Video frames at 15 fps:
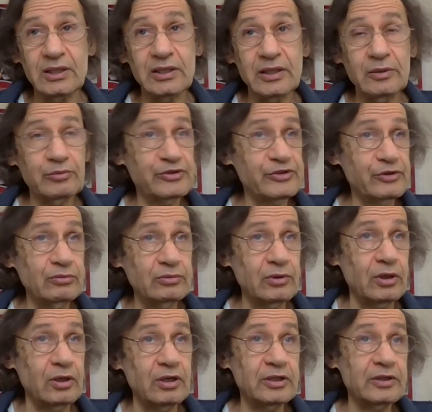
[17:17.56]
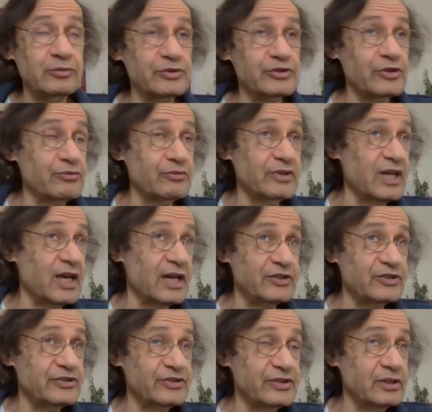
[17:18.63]
It was too long. It was 3
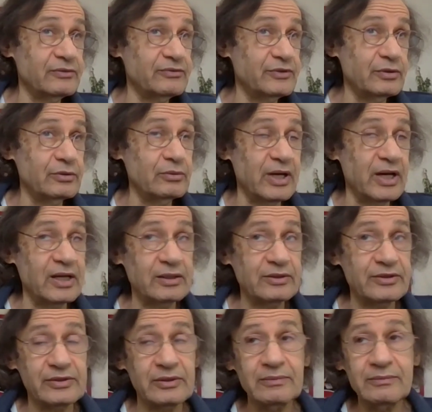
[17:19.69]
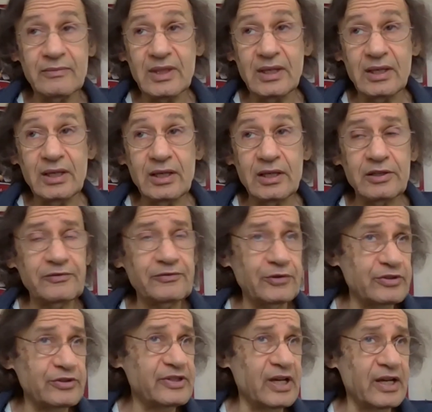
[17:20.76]
acts instead of 2 acts. The
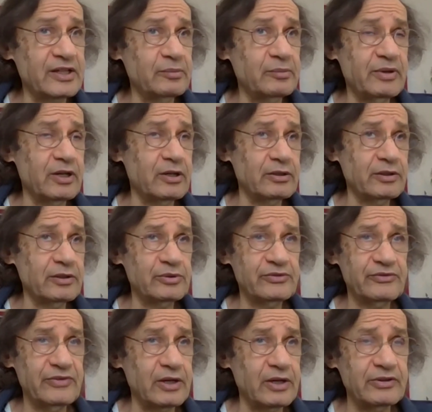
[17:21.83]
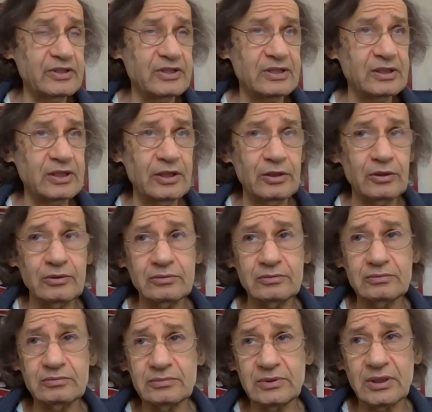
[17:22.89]
first act apparently was very
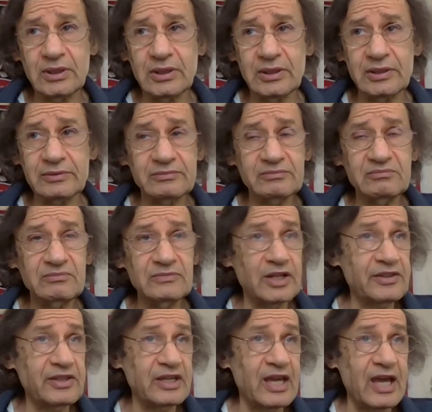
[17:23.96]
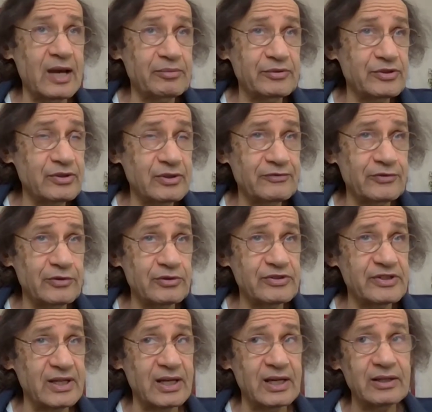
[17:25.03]
slow. Nothing happens in the
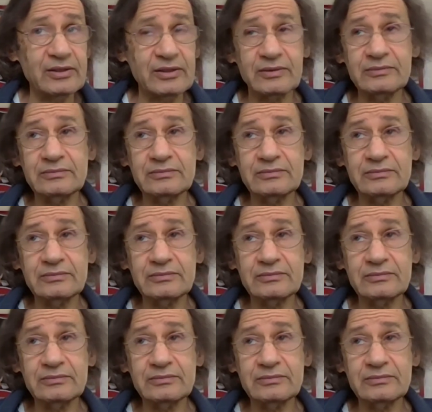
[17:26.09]
first act.